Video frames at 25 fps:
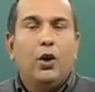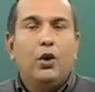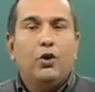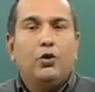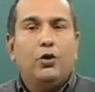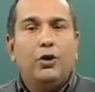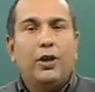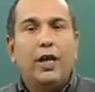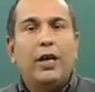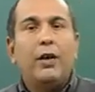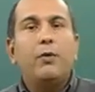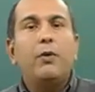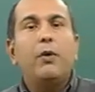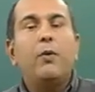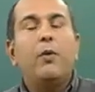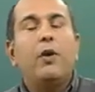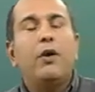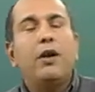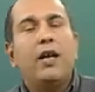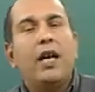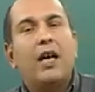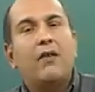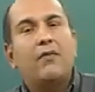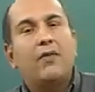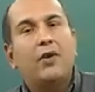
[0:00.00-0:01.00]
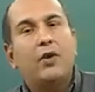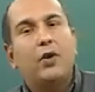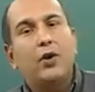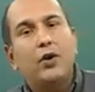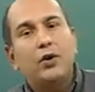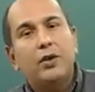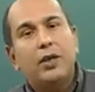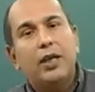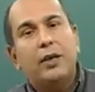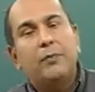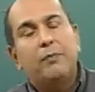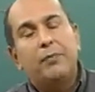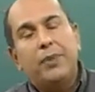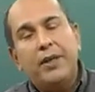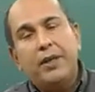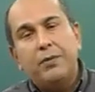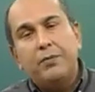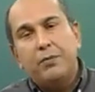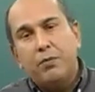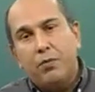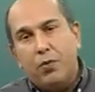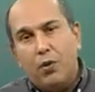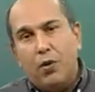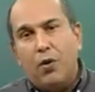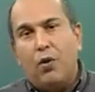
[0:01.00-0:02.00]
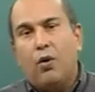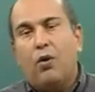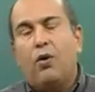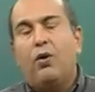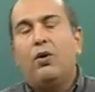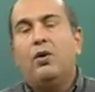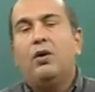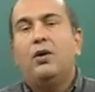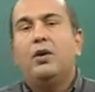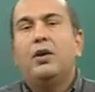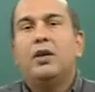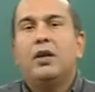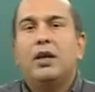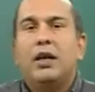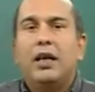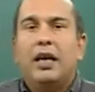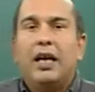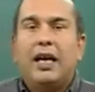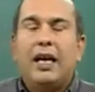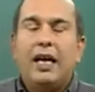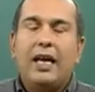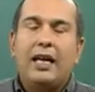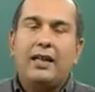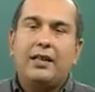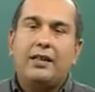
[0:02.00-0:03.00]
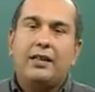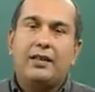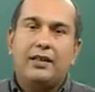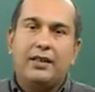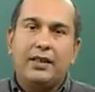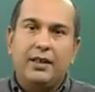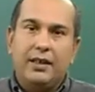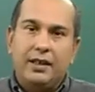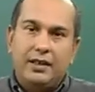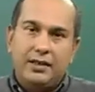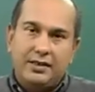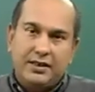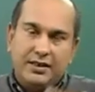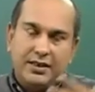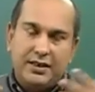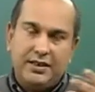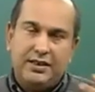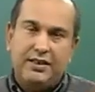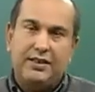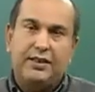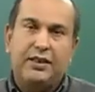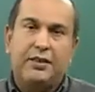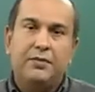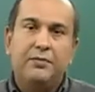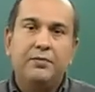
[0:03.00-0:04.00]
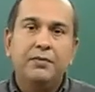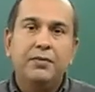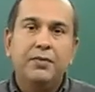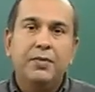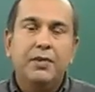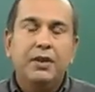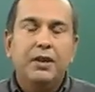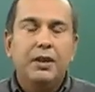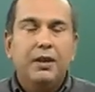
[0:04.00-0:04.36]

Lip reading: Today we want to have a look a bit more at the system,